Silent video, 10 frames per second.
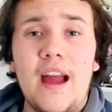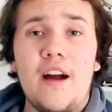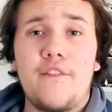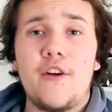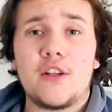get
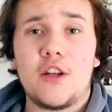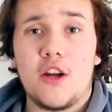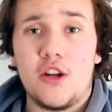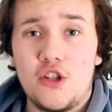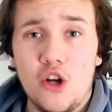our first
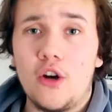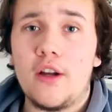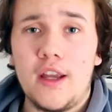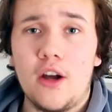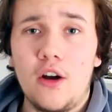look at
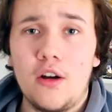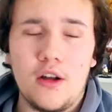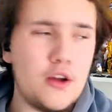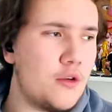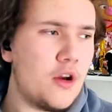Donkey Kong,
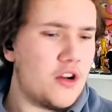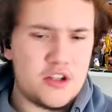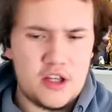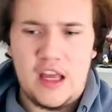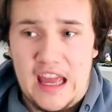who
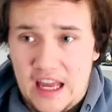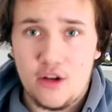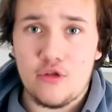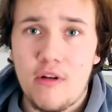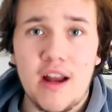looks
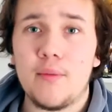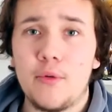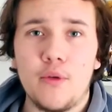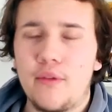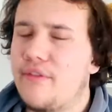
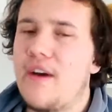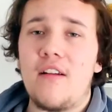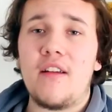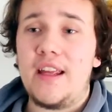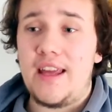incredible,
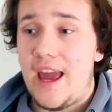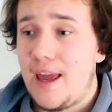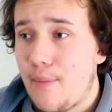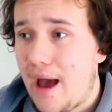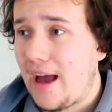very
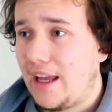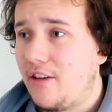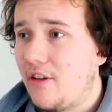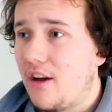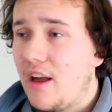game
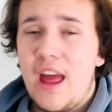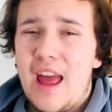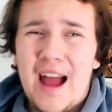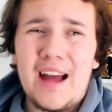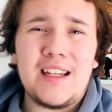accurate,
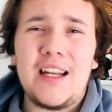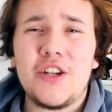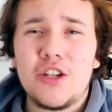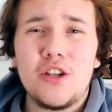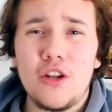and he
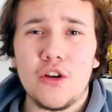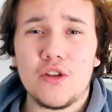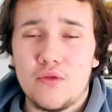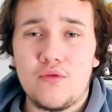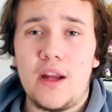just
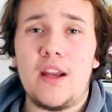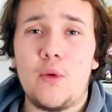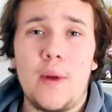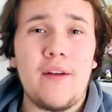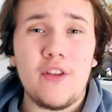looks really
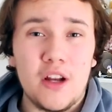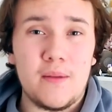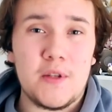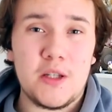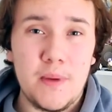cool. We haven't heard
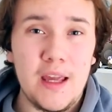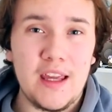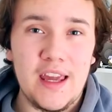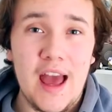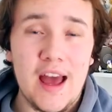him
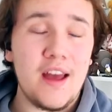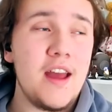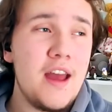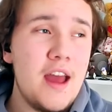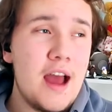speak yet,
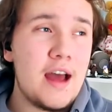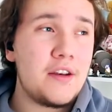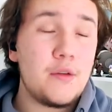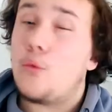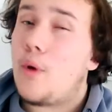
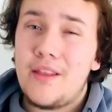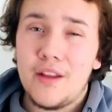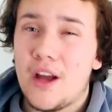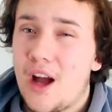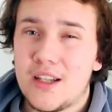and when
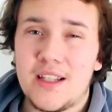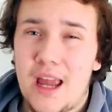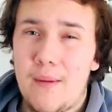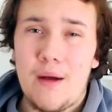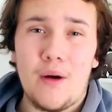the casting
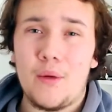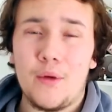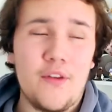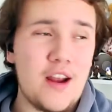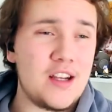came out, I
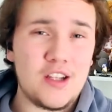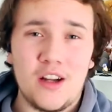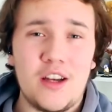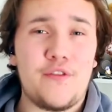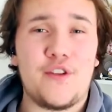was very
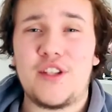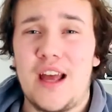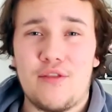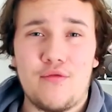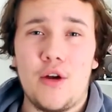excited for
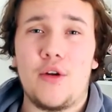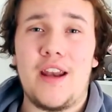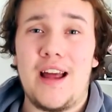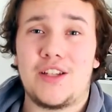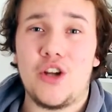Seth
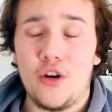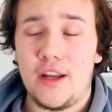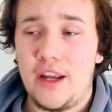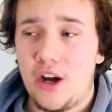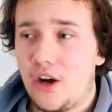Rogen as
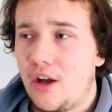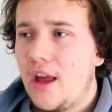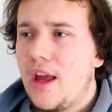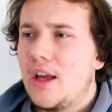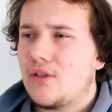Donkey Kong,
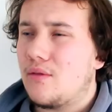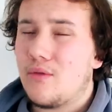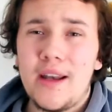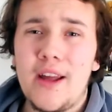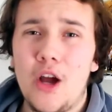so I'm
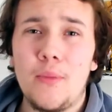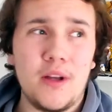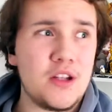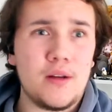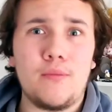really hoping
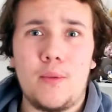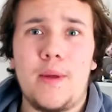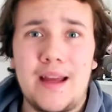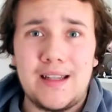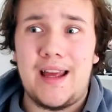at some point
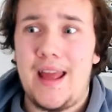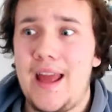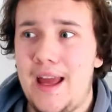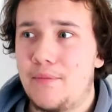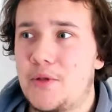we get to
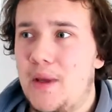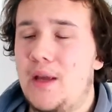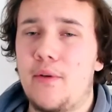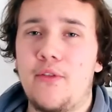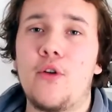hear him
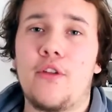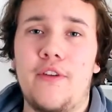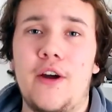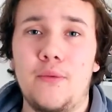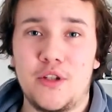speak before the
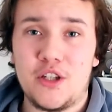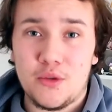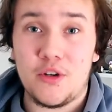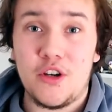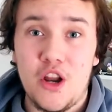film, because I
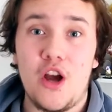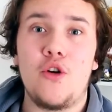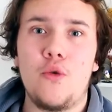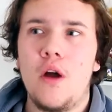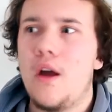just want to
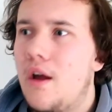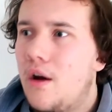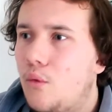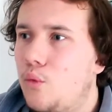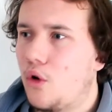know
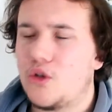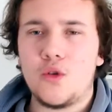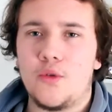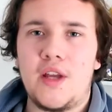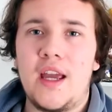what
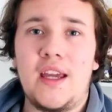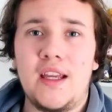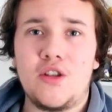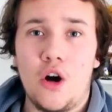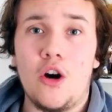sort of take
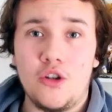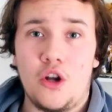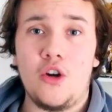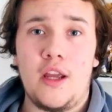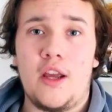he's got on
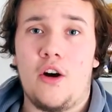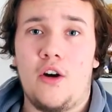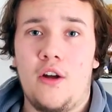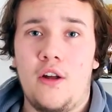Donkey Kong.